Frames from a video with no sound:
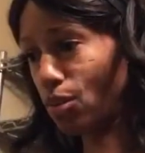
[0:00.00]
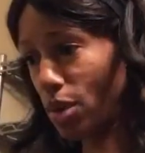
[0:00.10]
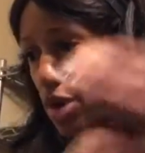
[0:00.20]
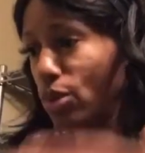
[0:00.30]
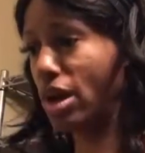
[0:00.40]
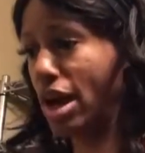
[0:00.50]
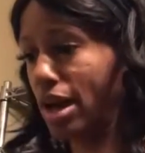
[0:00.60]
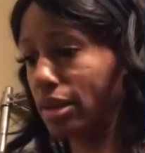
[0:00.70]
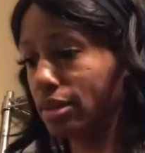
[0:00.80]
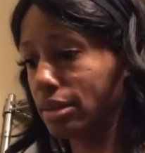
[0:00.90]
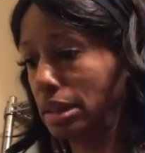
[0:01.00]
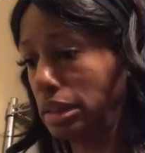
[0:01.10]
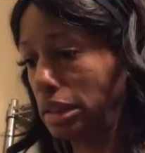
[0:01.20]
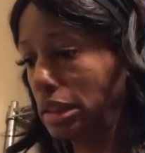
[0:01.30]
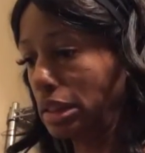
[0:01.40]
109.
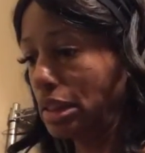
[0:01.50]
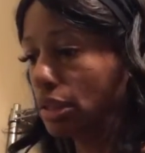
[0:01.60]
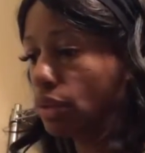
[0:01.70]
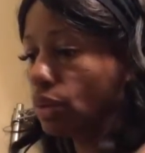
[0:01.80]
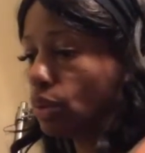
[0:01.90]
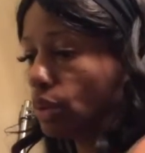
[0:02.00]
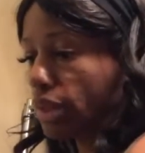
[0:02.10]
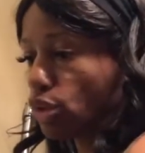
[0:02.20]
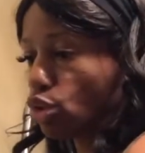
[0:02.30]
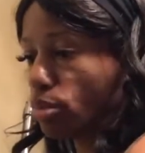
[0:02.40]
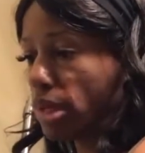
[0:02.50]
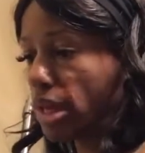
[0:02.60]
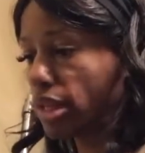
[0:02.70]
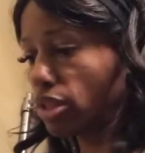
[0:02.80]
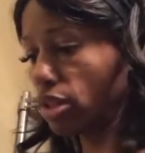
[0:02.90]
Ooh, that's too
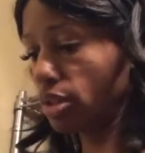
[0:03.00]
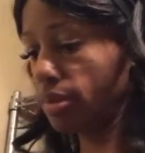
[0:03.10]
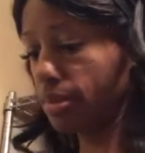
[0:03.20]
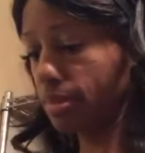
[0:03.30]
much.